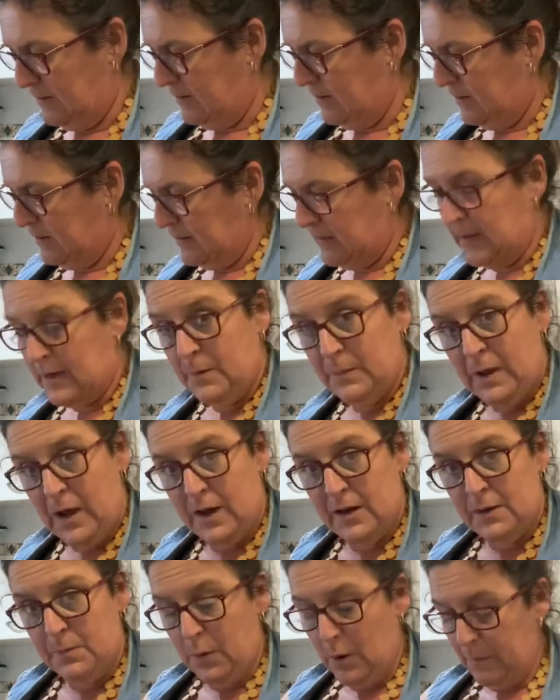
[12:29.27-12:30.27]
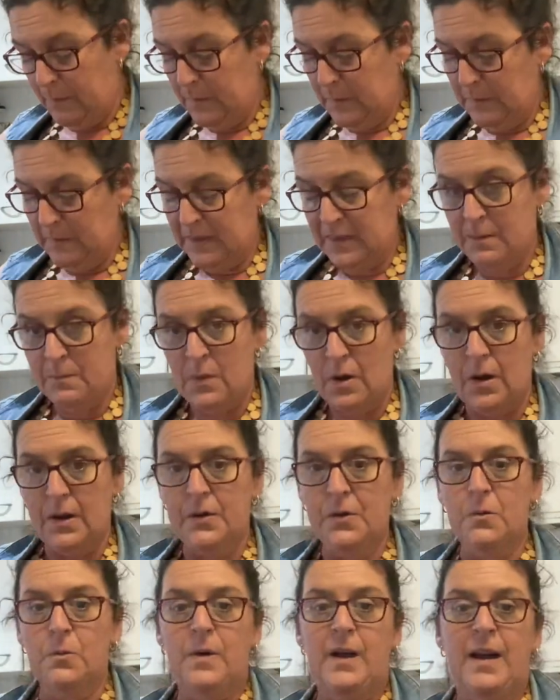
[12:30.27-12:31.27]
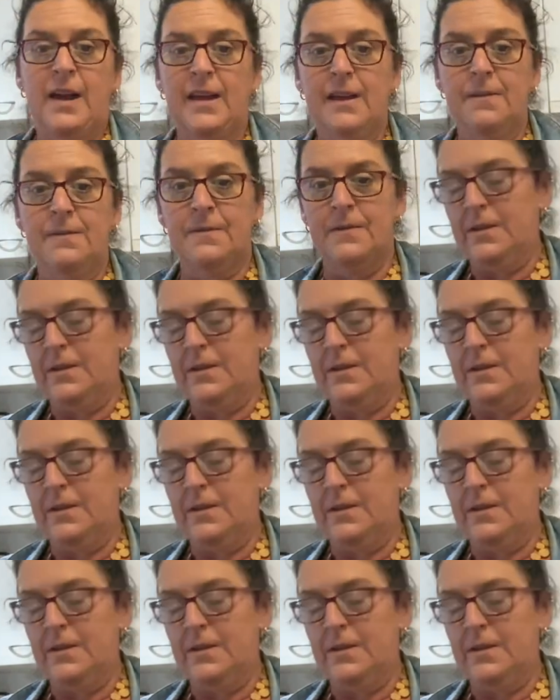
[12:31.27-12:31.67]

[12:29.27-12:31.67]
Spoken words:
And then I'm going to pop them in the microwave.